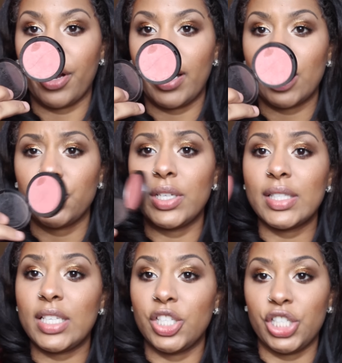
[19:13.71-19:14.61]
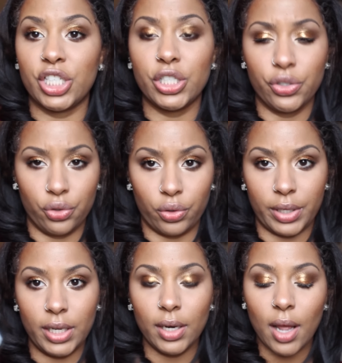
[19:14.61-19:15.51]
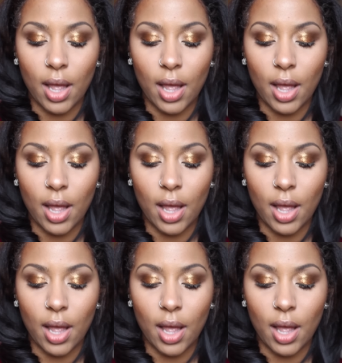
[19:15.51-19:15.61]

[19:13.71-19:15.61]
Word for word: And as you can see, Gia just drew on it.